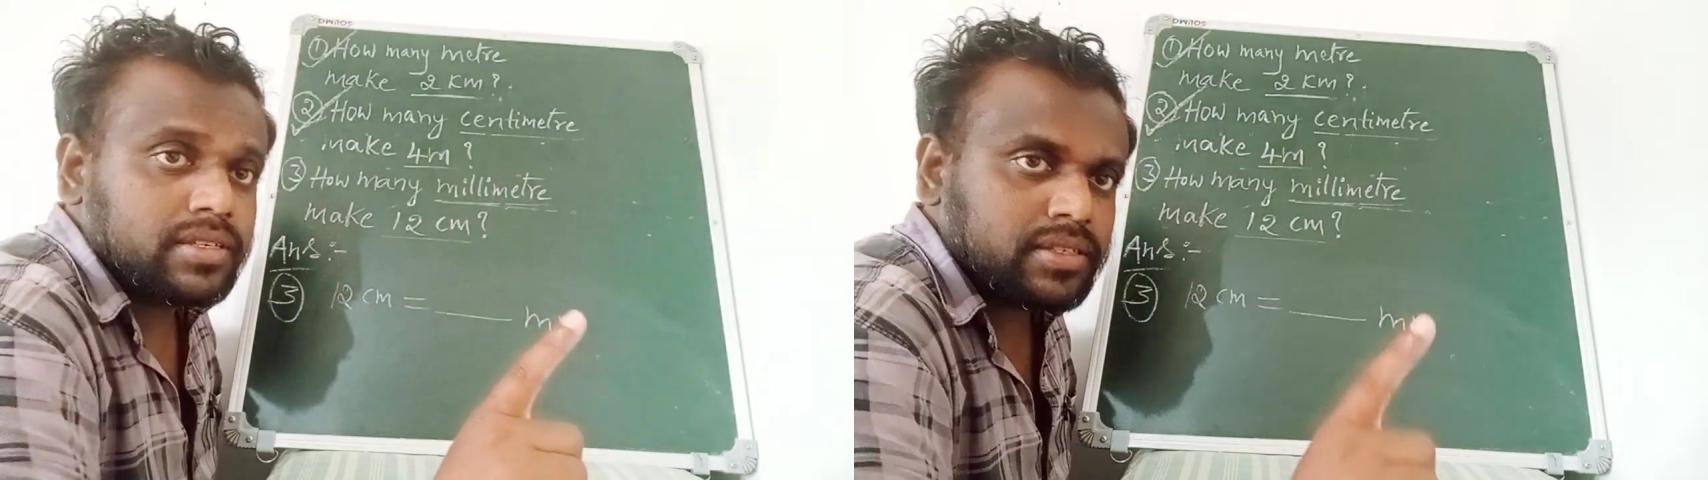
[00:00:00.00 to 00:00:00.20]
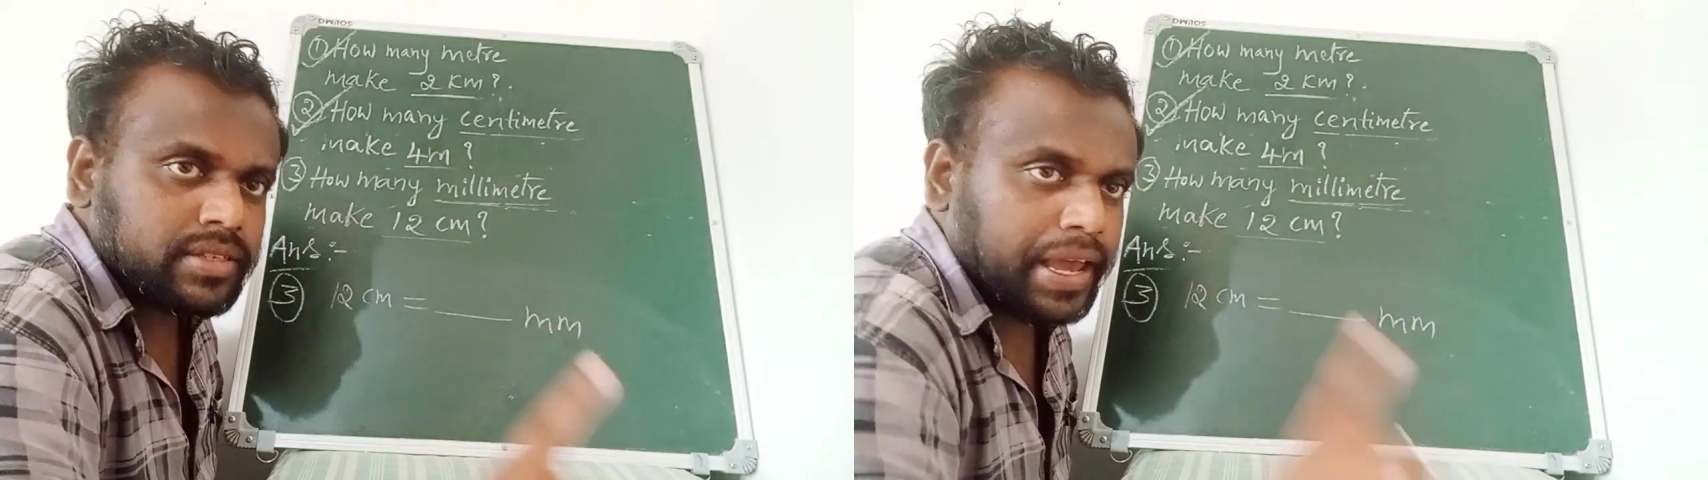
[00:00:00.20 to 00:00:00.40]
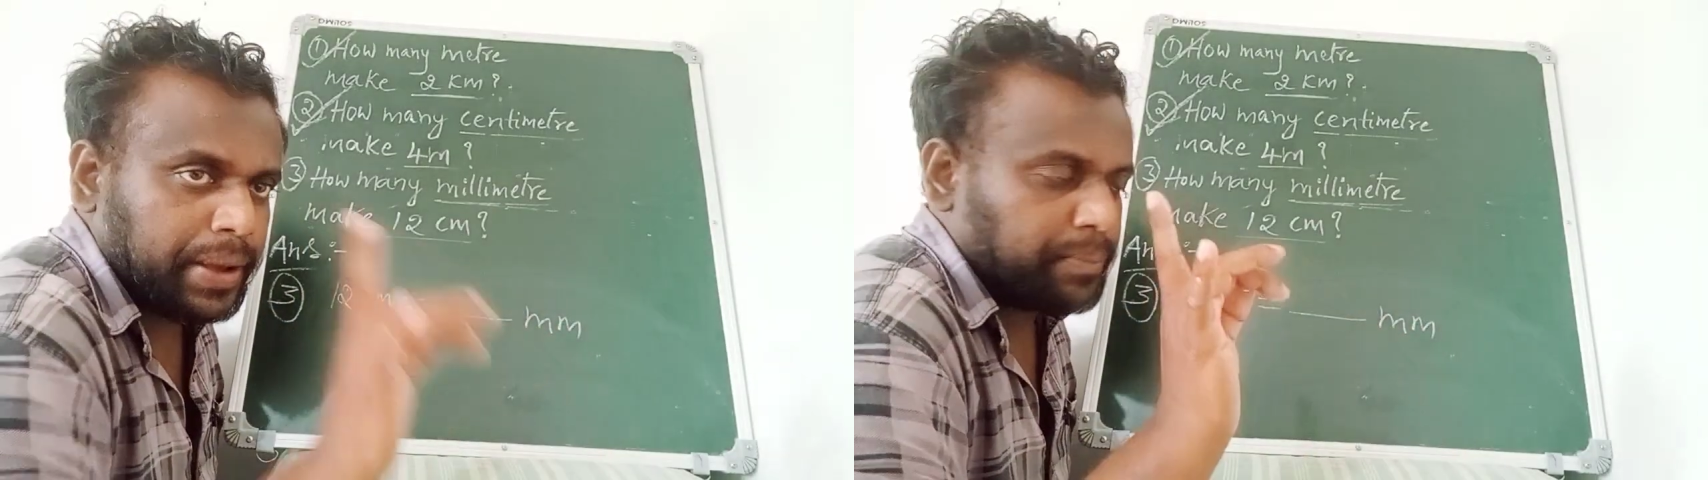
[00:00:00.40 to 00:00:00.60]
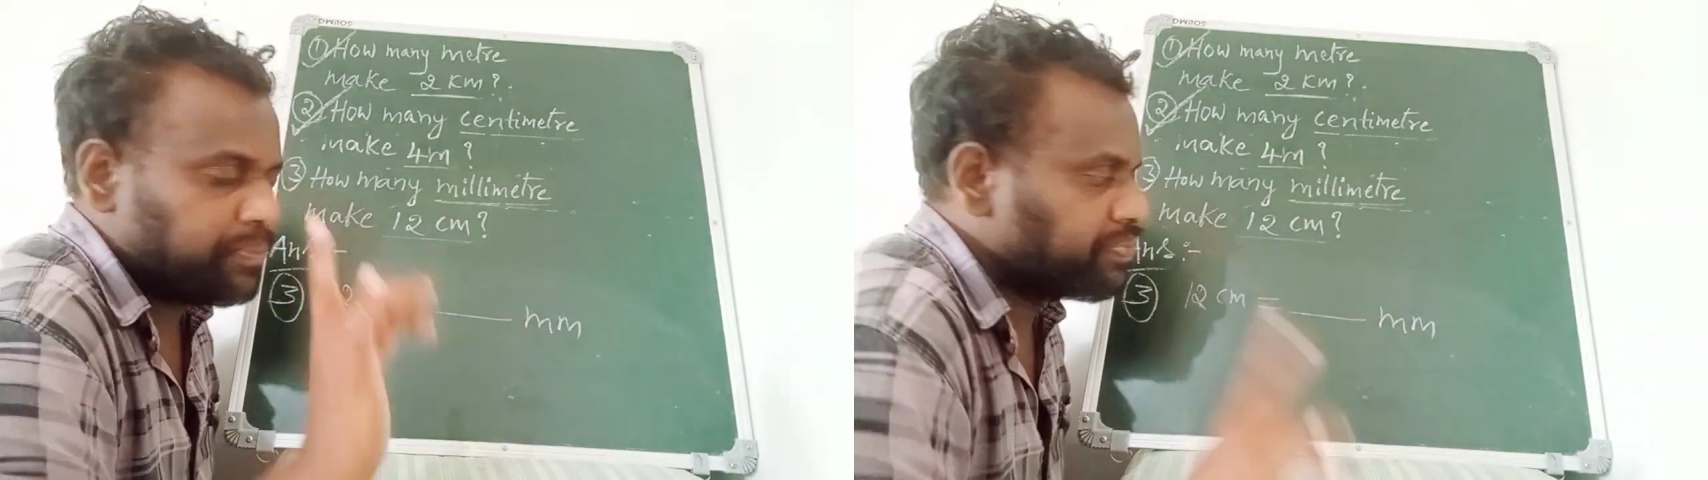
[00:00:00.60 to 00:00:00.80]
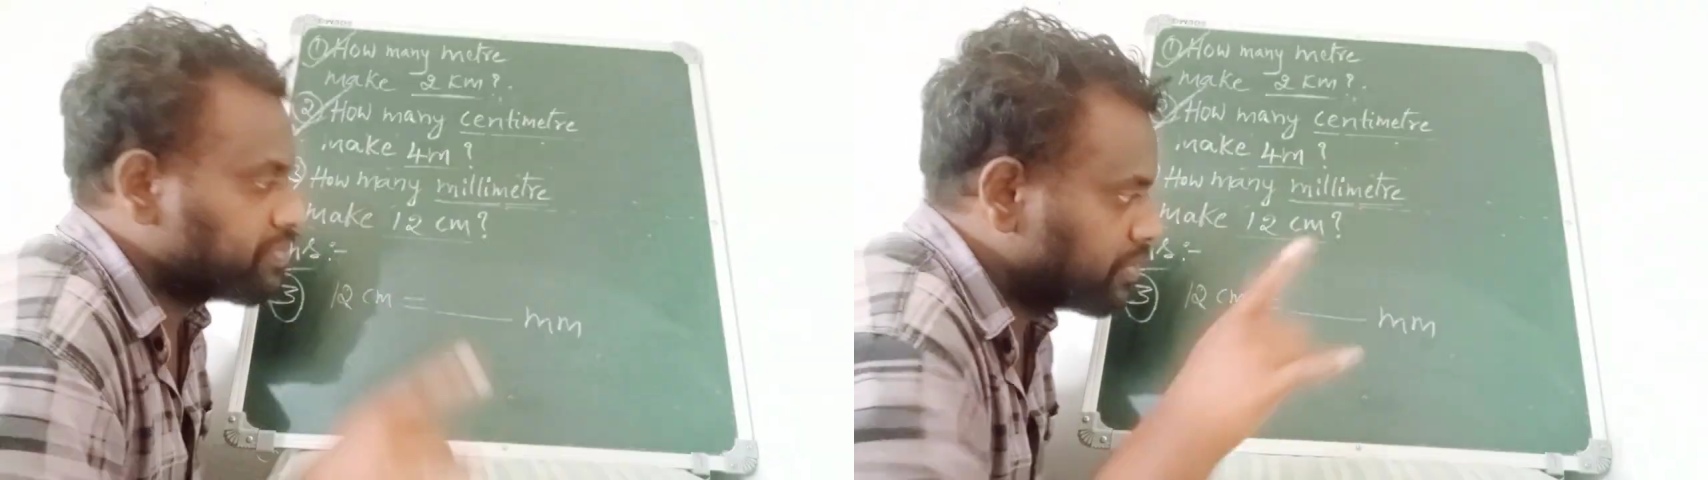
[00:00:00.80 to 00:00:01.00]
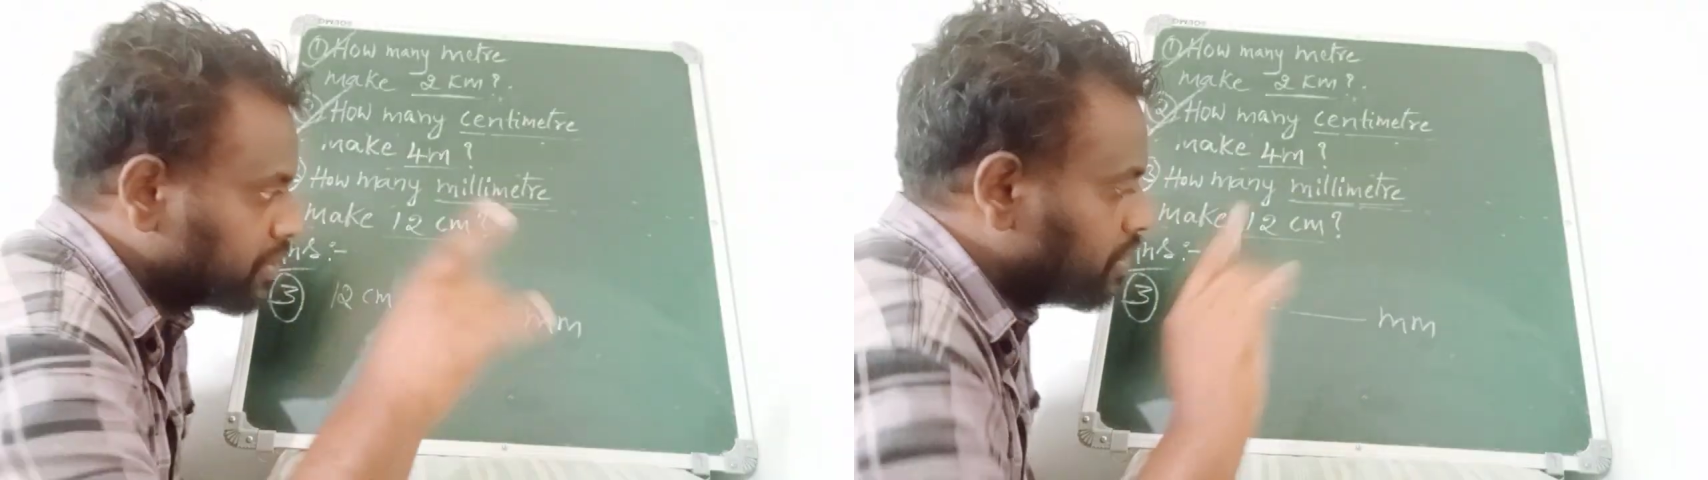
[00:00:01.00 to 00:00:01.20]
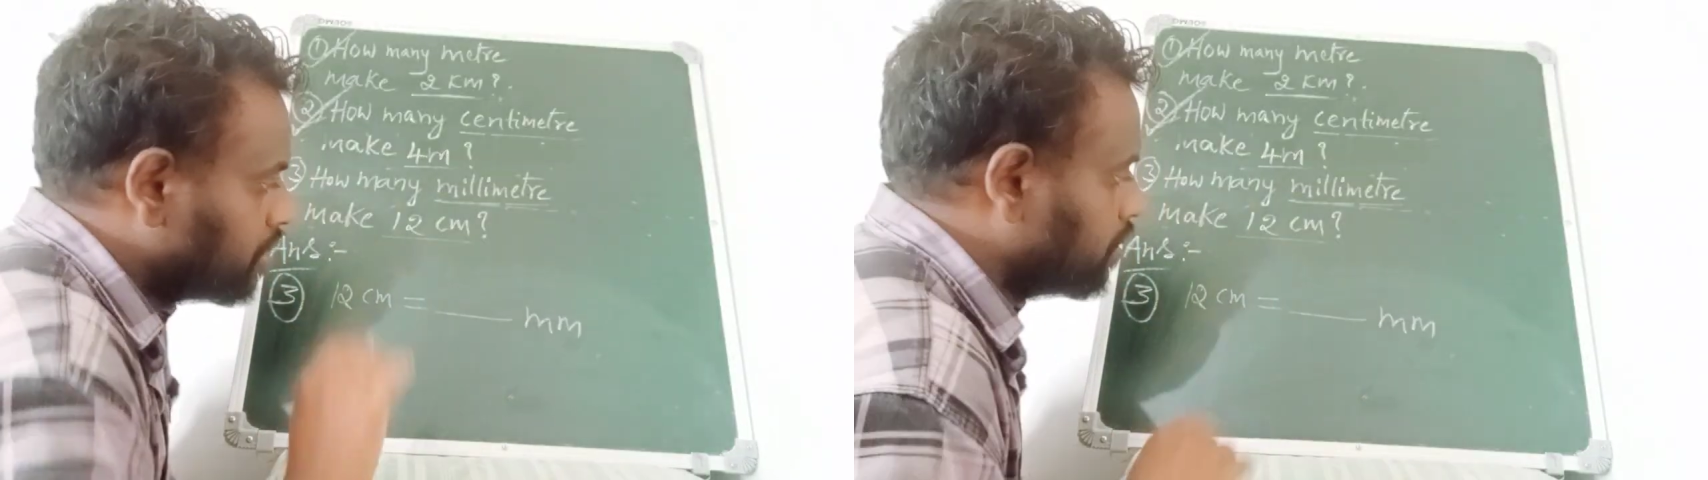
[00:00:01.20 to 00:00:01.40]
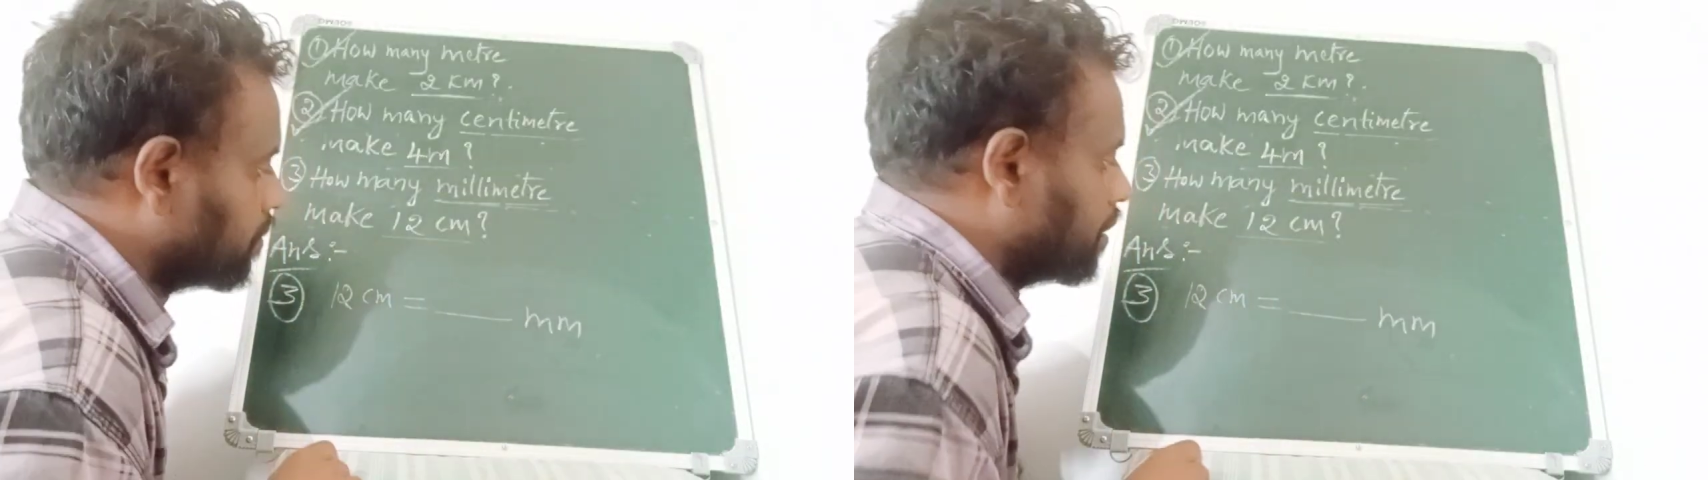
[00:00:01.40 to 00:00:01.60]
same.
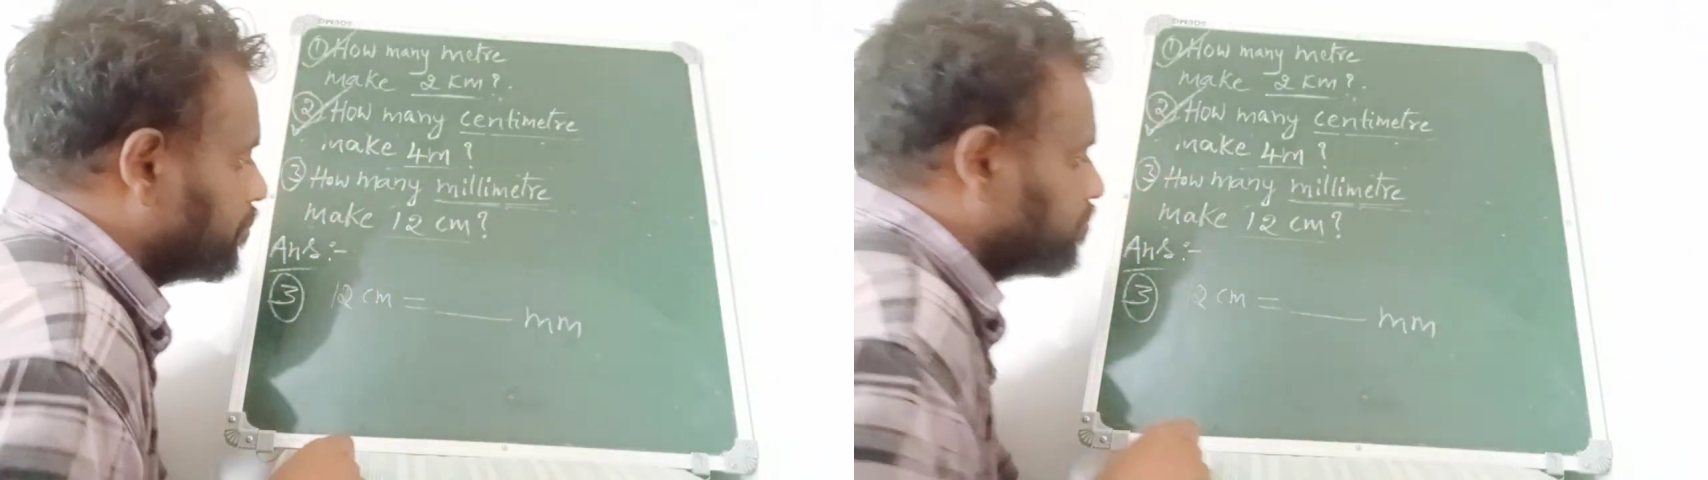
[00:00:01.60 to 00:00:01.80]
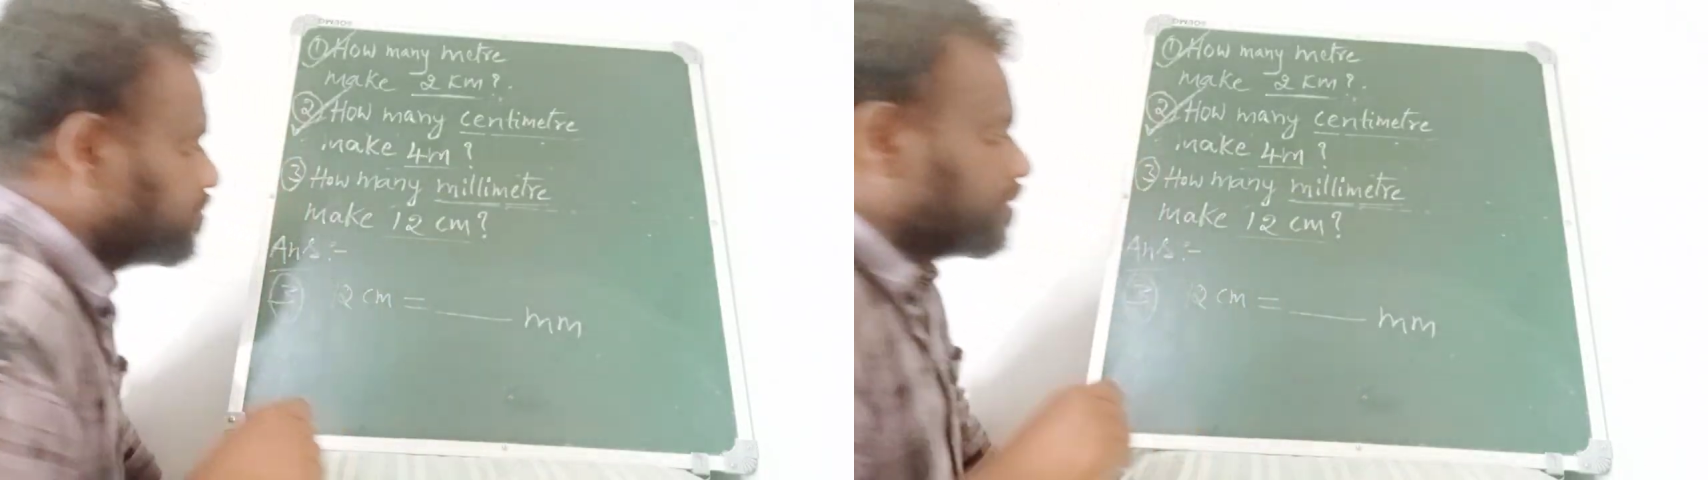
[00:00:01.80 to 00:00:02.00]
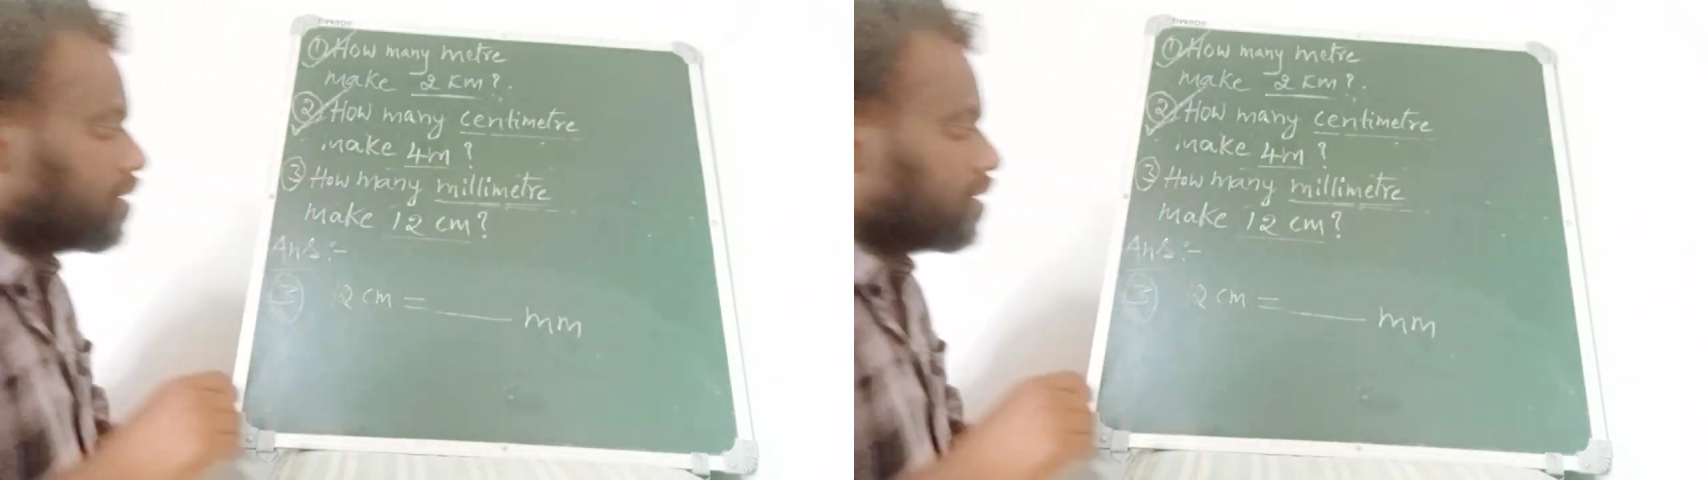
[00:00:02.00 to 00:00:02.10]
Okay.